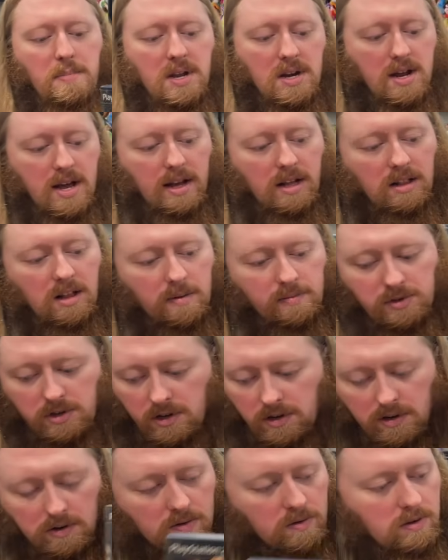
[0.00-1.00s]
Midnight Club
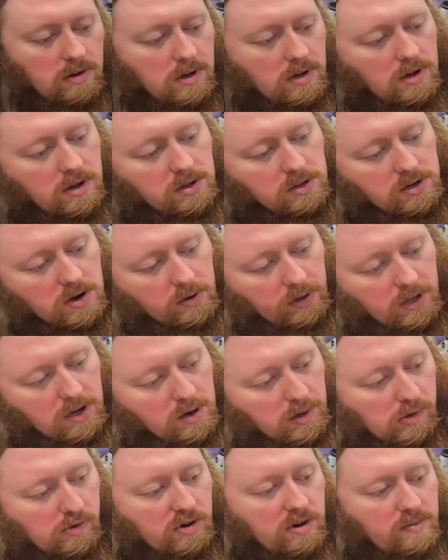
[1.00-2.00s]
Two, Tokyo
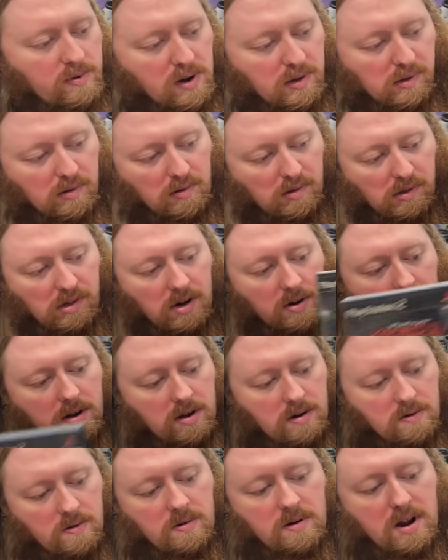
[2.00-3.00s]
Extreme Racer
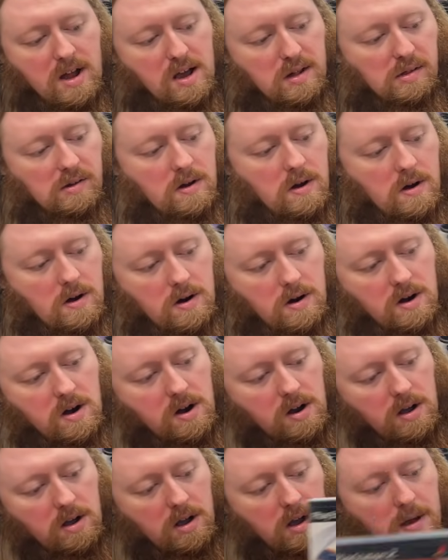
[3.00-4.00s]
Zero, NASCAR,
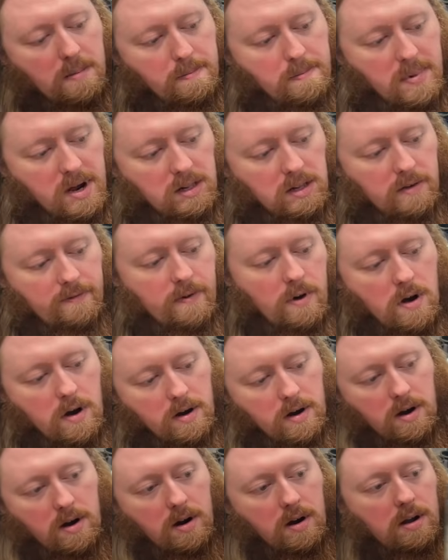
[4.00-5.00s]
Medal of
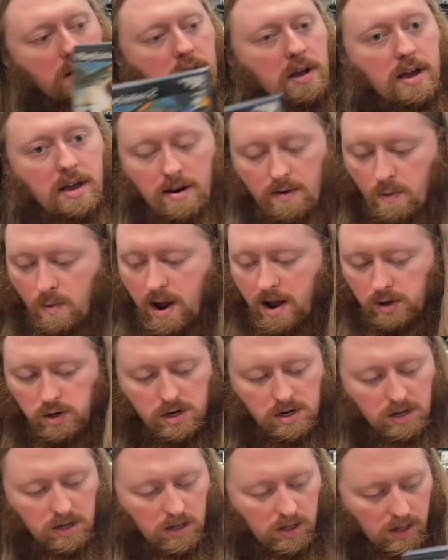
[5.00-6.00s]
Honor and
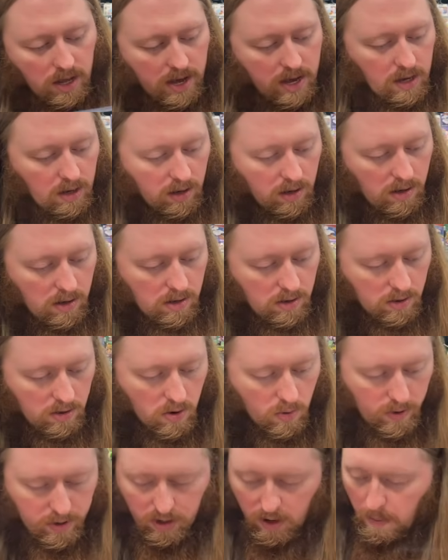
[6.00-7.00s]
Ratchet and Clank
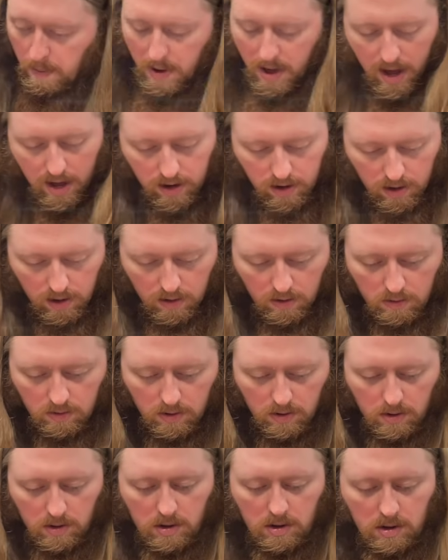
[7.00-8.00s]
going commando.
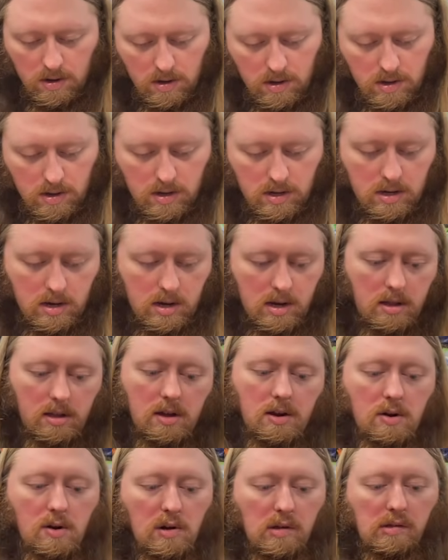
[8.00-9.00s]
And
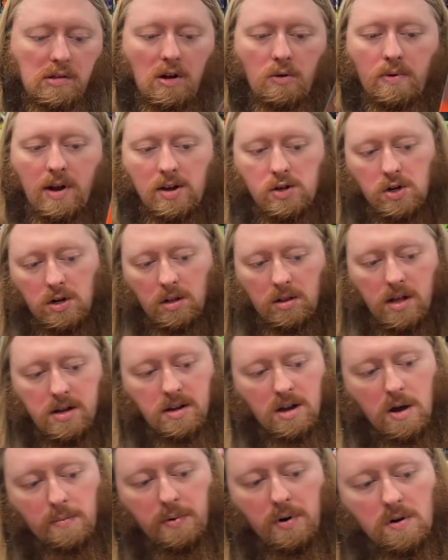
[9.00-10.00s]
then also Ratchet and
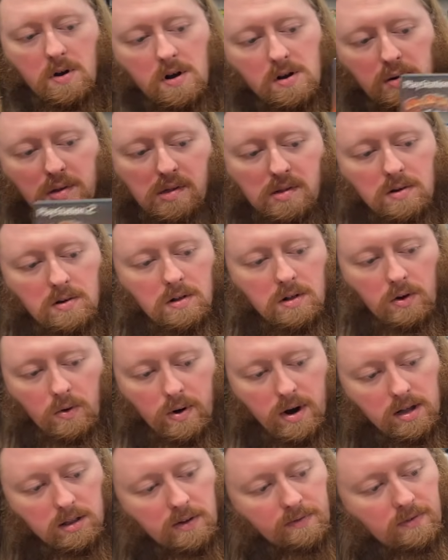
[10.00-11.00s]
Clank Up Your Arsenal,
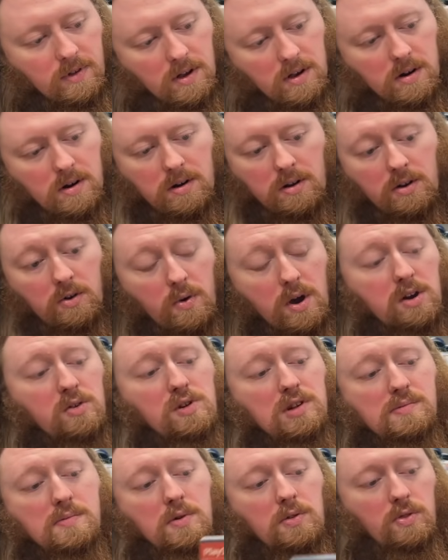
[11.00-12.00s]
Grand Theft or Gran
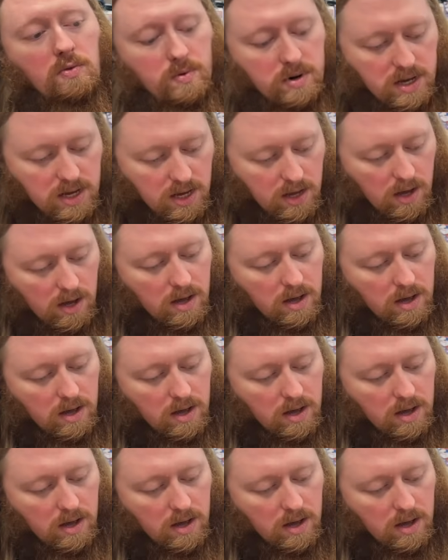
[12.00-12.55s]
Turismo 3,